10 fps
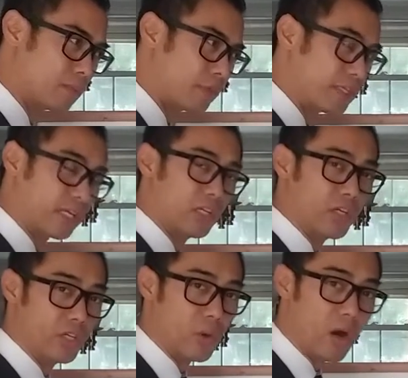particular
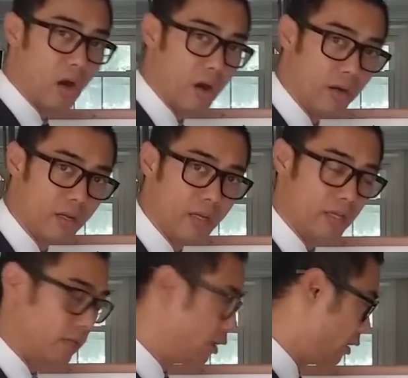you are
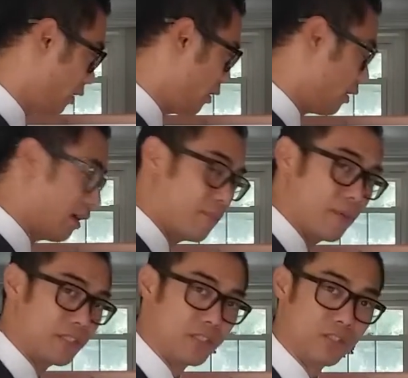in how
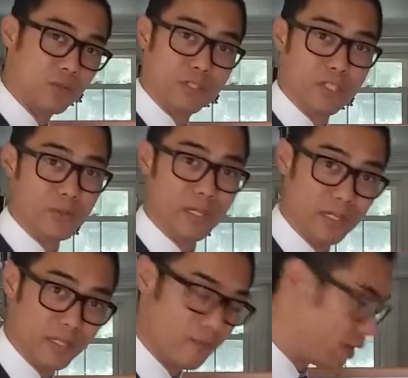much sushi you
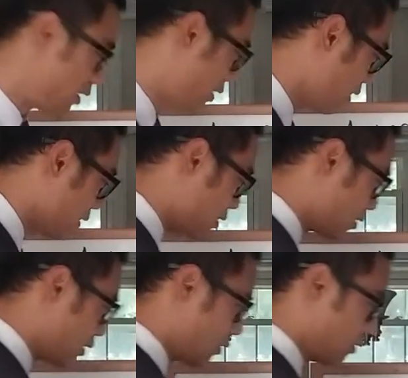eat, right?
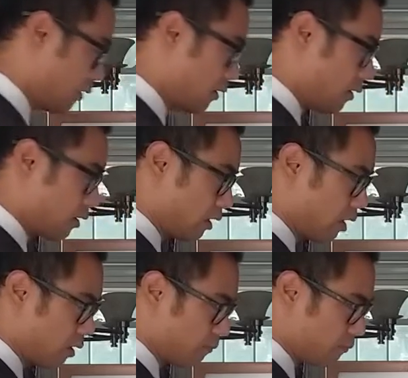So,
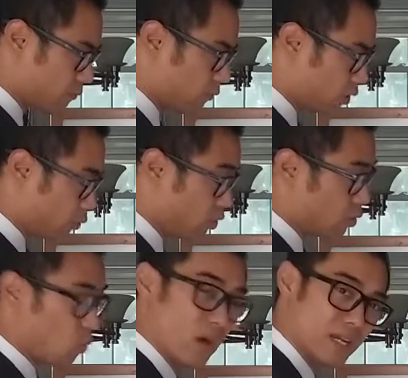will
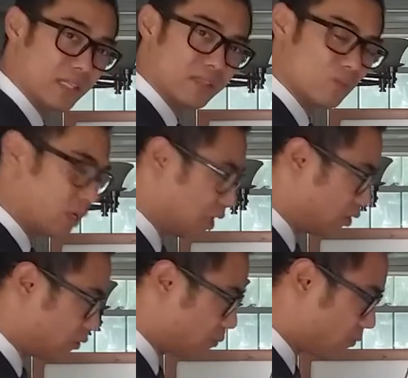you want it?
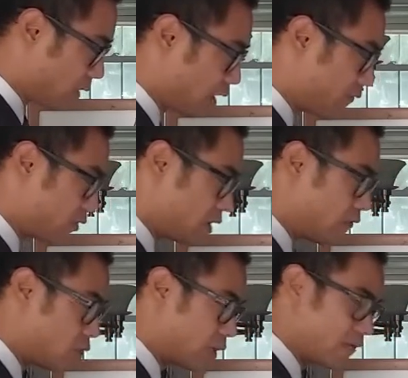Well,
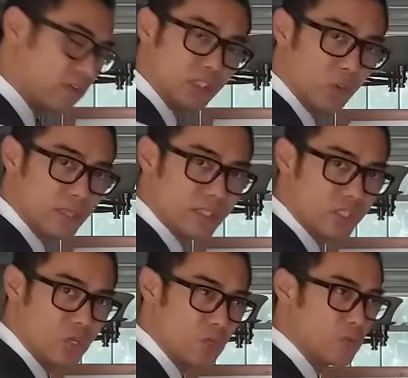if you're given a
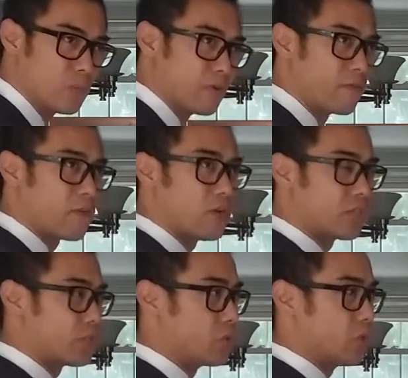choice, you would prefer
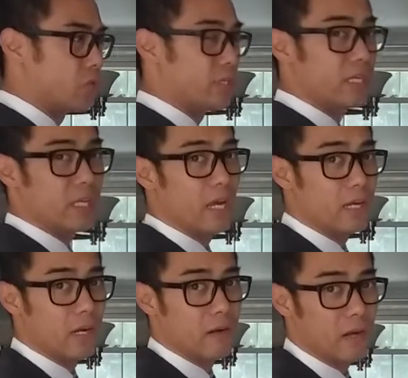to eat at
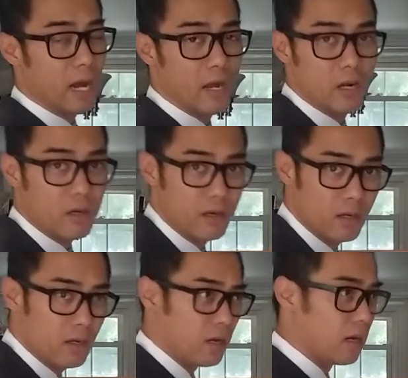a higher
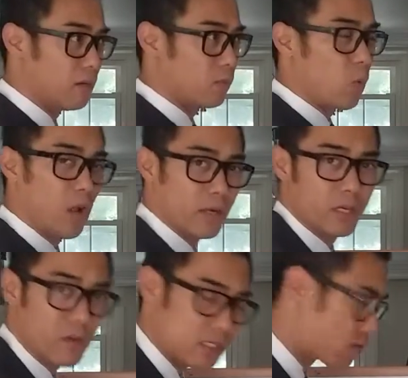
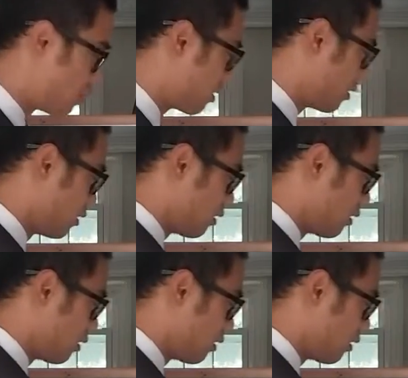quality restaurant,